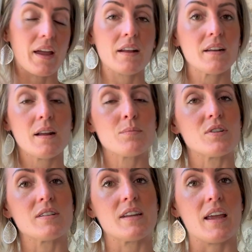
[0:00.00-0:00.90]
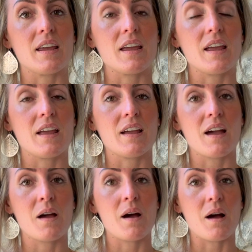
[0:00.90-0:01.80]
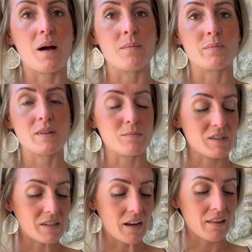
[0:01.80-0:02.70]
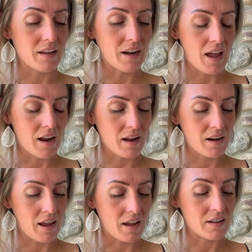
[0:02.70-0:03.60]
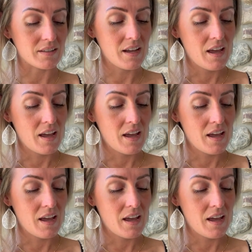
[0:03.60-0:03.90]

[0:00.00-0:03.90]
I ended up just taking some stain that I had on hand